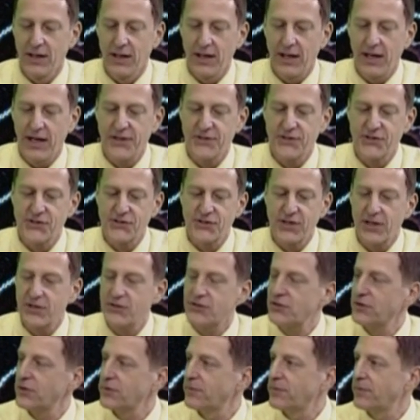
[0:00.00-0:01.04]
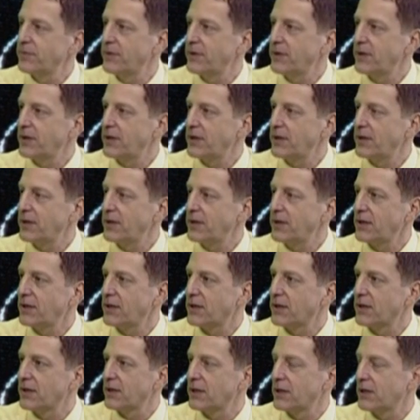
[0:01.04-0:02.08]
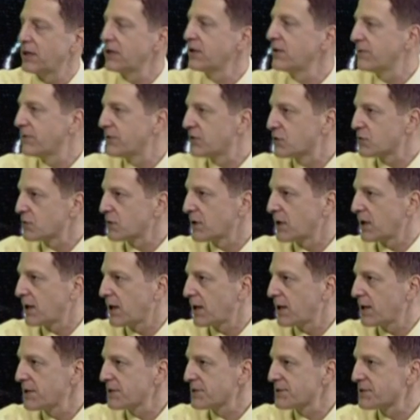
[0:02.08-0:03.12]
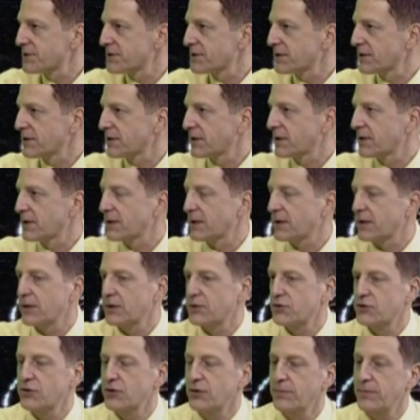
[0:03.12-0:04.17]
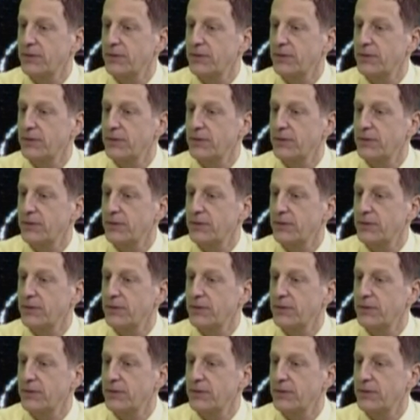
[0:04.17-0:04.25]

exercise should be individualized. Okay. It should be